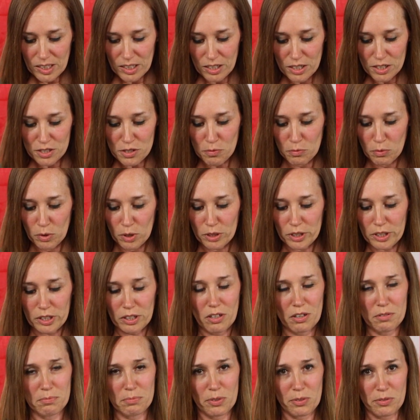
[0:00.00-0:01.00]
it's
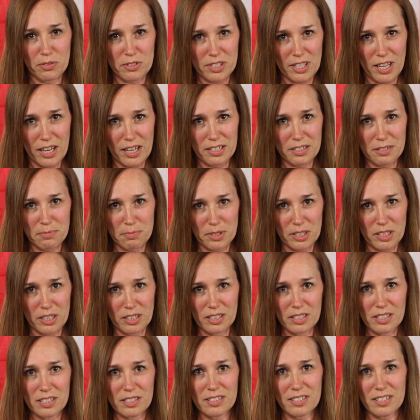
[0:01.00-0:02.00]
working on both sides
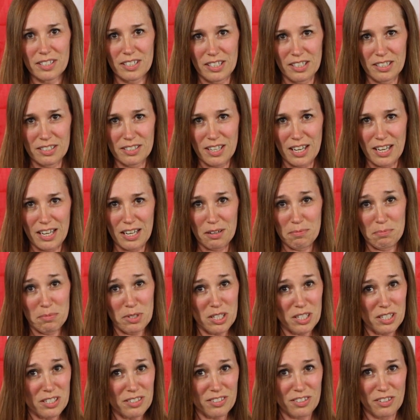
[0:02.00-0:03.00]
because it's
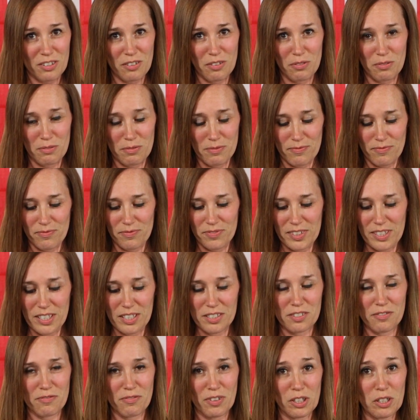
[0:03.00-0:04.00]
ambi. So
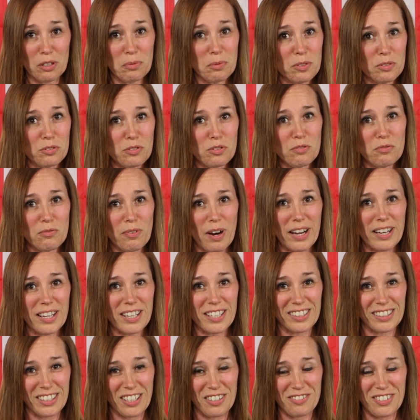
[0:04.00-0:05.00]
it's available to right
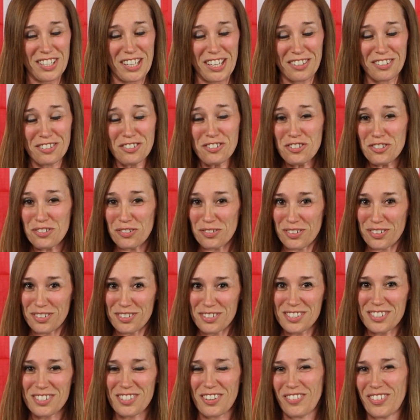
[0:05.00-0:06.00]
and left-handed
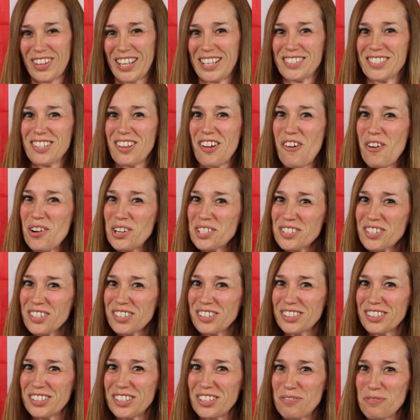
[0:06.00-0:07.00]
shooters. So that's always
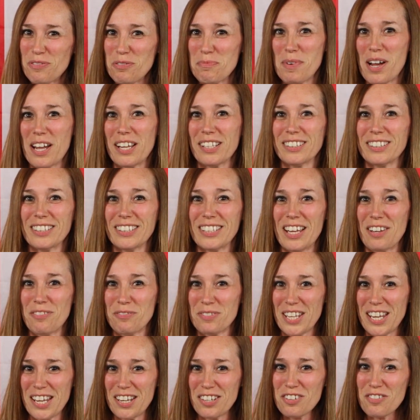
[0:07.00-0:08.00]
good for my
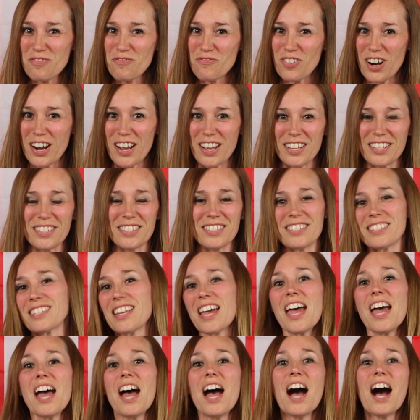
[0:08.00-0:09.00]
left-handed friends.
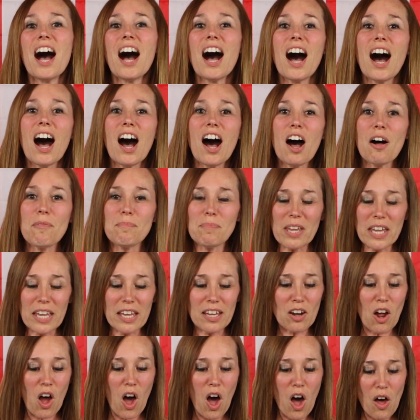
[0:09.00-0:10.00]

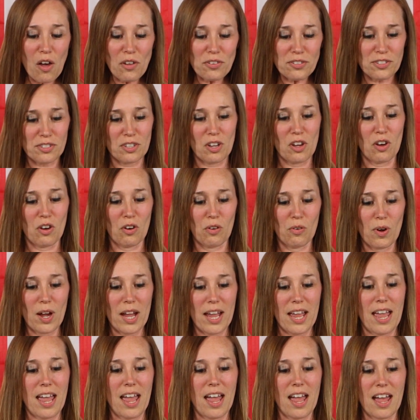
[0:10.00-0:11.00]
It also
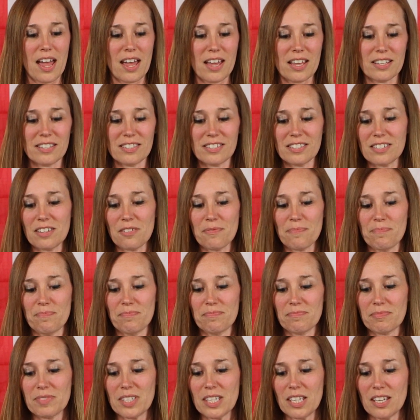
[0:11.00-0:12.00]
has
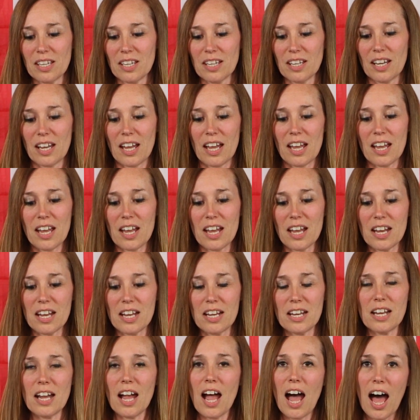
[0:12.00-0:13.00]

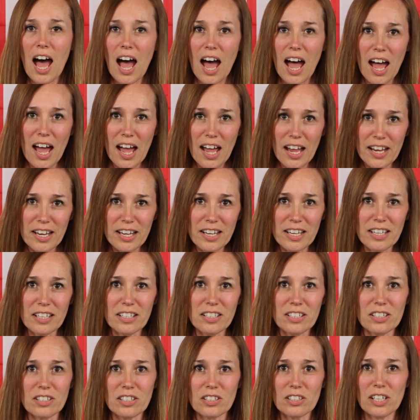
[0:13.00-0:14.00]
a high
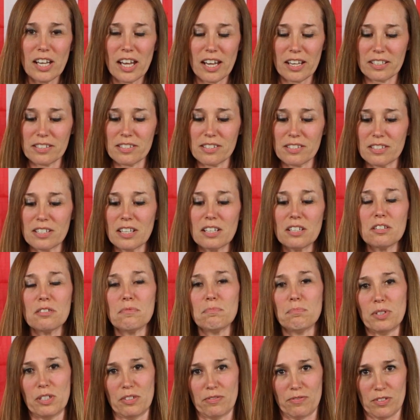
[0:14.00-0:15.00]

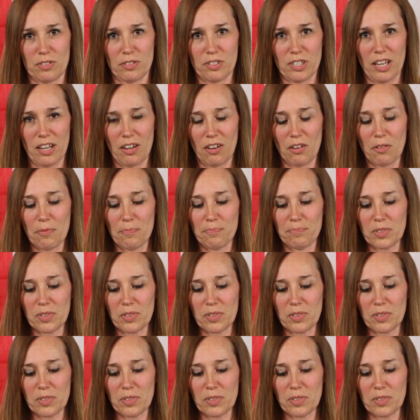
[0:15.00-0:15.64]
extended beaver tail,